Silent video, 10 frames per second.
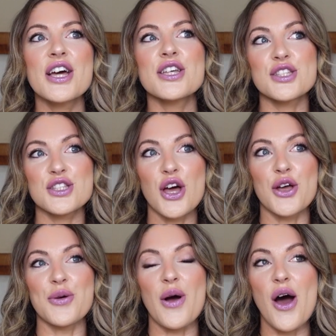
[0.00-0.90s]

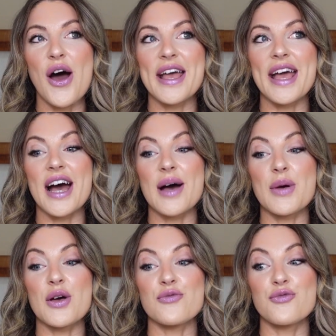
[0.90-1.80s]
So I am
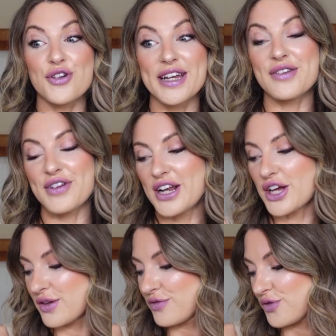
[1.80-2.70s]
really, really
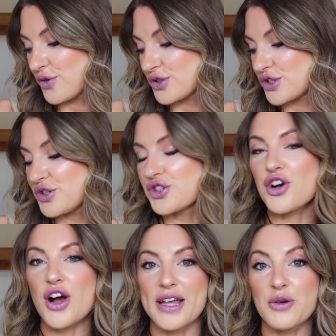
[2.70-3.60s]
looking forward to
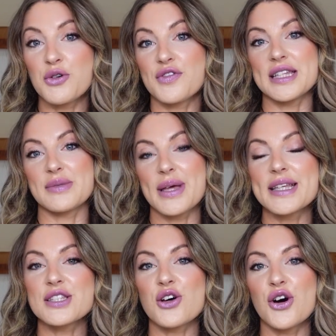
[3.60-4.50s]
trying all of these
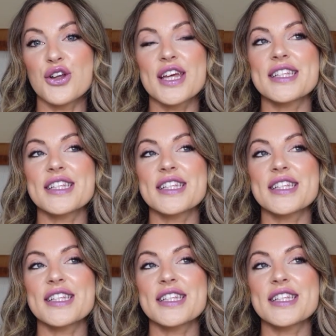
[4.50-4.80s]
bits on.